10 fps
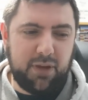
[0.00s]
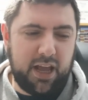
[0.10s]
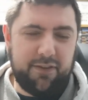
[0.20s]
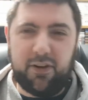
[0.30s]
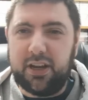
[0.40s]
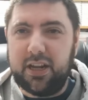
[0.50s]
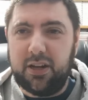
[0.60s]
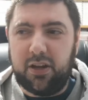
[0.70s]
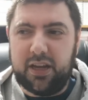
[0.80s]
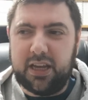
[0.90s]
if I can,
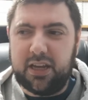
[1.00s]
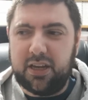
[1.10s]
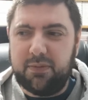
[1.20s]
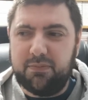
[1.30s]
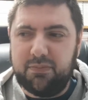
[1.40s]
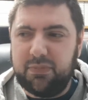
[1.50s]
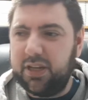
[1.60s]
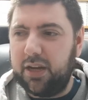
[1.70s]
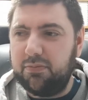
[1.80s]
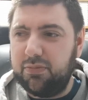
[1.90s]
like, you
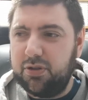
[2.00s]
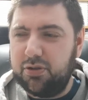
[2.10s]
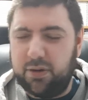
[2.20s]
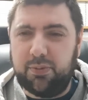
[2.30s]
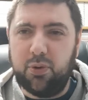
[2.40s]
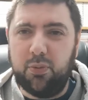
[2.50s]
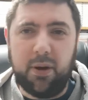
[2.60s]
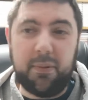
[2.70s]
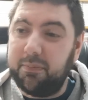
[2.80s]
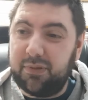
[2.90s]
know, triple
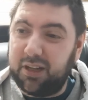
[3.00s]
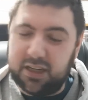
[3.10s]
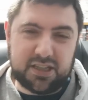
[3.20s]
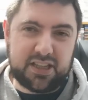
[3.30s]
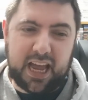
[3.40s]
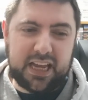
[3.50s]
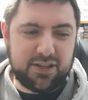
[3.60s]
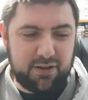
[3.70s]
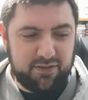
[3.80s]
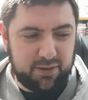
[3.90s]
my like stakes,
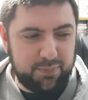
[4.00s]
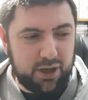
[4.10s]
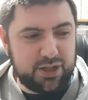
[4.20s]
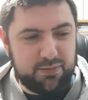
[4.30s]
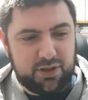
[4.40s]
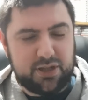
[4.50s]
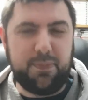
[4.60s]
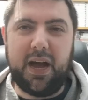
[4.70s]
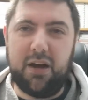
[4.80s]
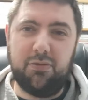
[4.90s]
so if I can buy something that's
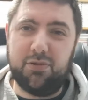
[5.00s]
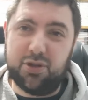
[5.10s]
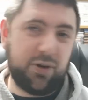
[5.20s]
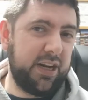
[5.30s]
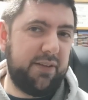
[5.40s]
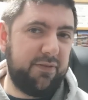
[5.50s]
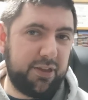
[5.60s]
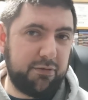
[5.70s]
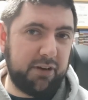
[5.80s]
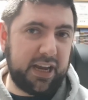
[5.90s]
£1, trade it in for
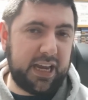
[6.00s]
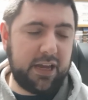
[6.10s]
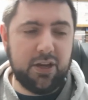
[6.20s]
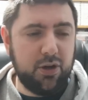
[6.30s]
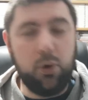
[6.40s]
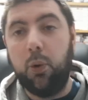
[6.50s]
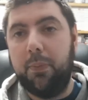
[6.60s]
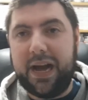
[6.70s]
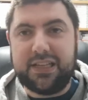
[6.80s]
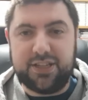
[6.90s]
£3 or
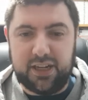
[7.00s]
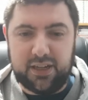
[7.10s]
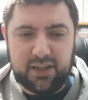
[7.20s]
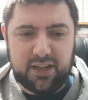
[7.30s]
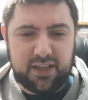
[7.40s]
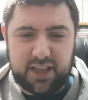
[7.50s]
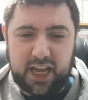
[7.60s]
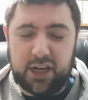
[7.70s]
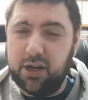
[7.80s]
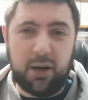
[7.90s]
better,
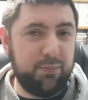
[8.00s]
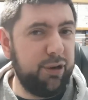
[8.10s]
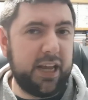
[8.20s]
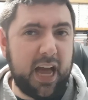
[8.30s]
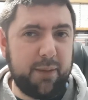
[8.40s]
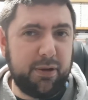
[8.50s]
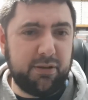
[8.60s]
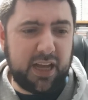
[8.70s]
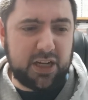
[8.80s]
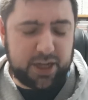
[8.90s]
then I'm pretty happy
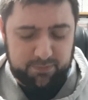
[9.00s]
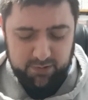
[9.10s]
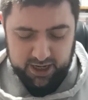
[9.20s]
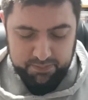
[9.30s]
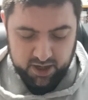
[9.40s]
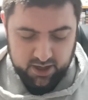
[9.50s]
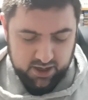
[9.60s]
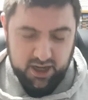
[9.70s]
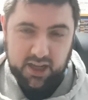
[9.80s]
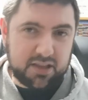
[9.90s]
with that generally.
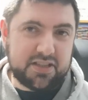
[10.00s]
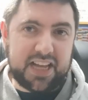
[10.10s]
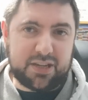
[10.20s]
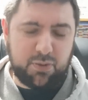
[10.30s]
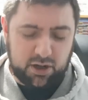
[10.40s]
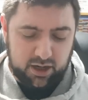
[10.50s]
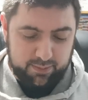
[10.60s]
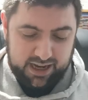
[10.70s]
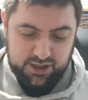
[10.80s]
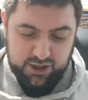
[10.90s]
And that's what I kind of
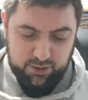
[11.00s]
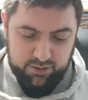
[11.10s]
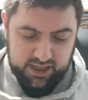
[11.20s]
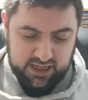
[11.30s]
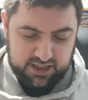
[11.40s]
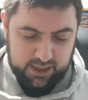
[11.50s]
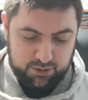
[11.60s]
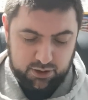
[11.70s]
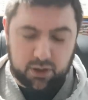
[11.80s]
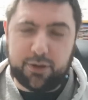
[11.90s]
managed to do with these games.
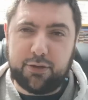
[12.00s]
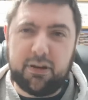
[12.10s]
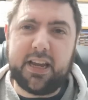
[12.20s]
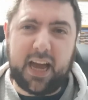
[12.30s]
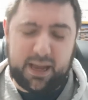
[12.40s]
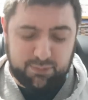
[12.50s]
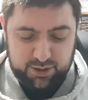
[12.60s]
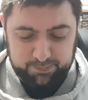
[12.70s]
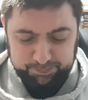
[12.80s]
So I've got three games